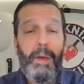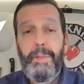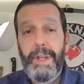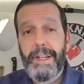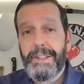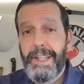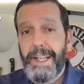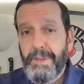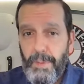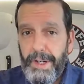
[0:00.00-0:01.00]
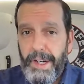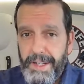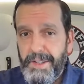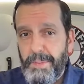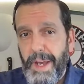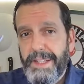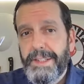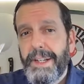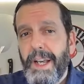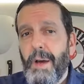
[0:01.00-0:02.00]
because that's what cuts
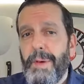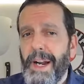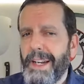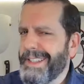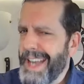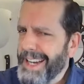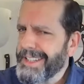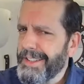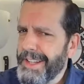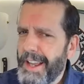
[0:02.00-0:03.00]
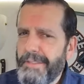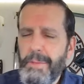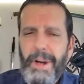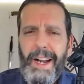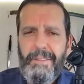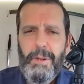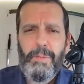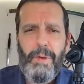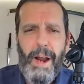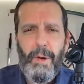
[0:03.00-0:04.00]
best but on a tactical knife you might have to
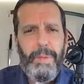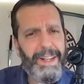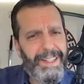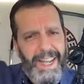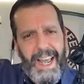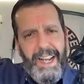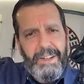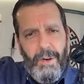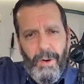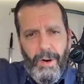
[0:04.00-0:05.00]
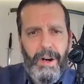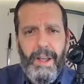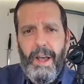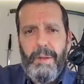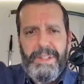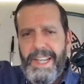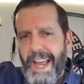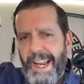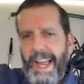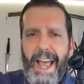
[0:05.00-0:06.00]
pry open a tank door a
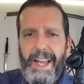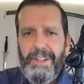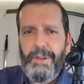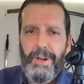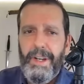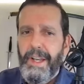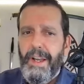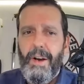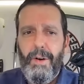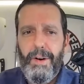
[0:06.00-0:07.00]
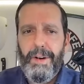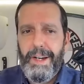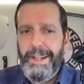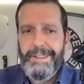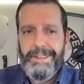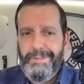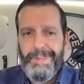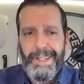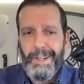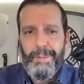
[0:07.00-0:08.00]
tank hatch or or uh,
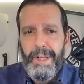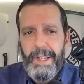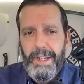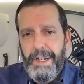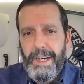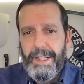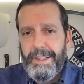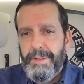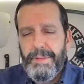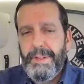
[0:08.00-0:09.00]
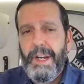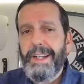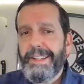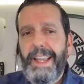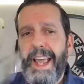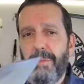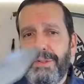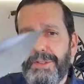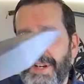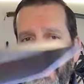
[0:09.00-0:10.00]
you know uh, cut
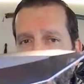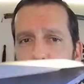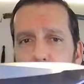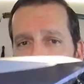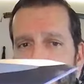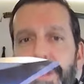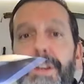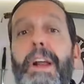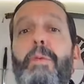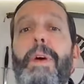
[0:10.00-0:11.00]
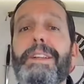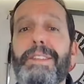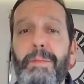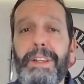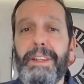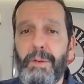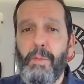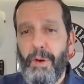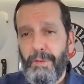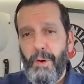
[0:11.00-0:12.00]
cables underwater so you're going to want something a little
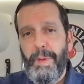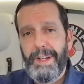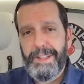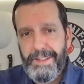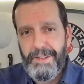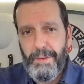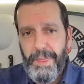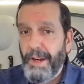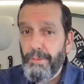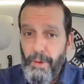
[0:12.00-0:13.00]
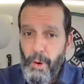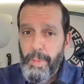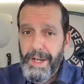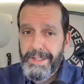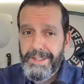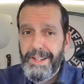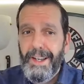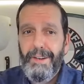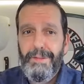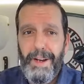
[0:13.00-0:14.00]
more robust so think robust
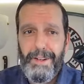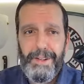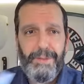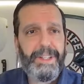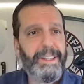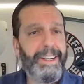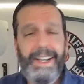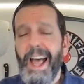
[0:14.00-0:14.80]
fighter utility.